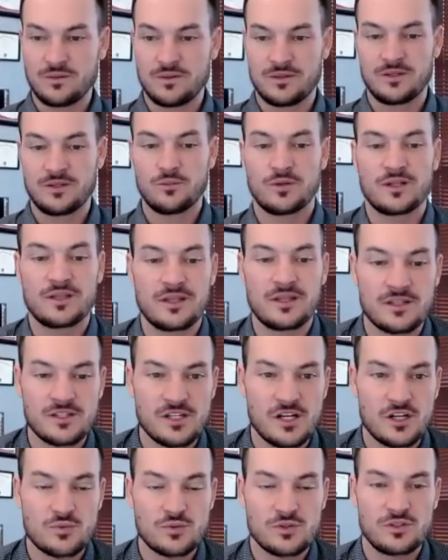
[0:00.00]
they want to get in
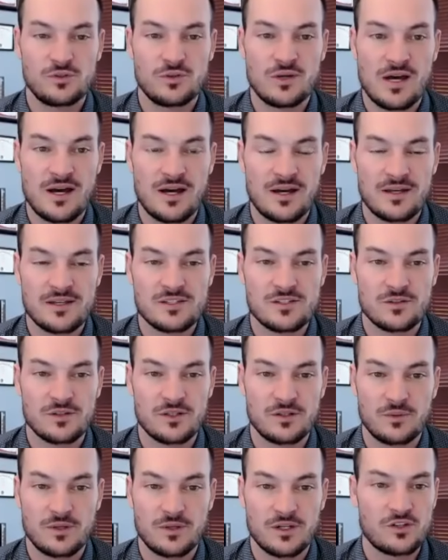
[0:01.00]
touch with you guys or
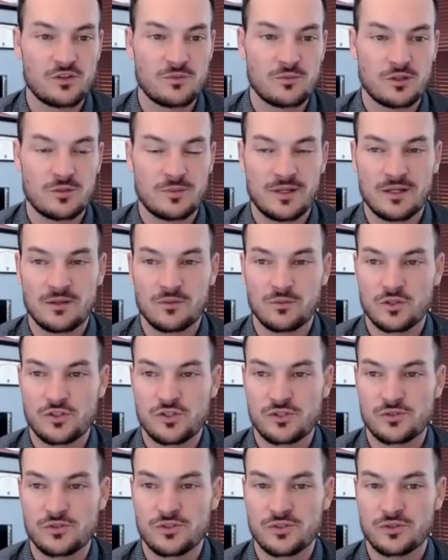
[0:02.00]
they want to know more about
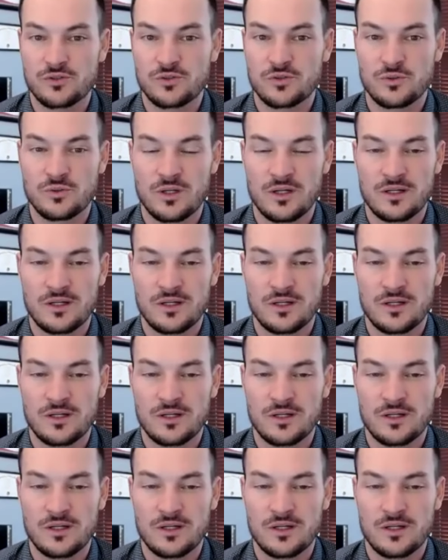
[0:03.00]
what you do,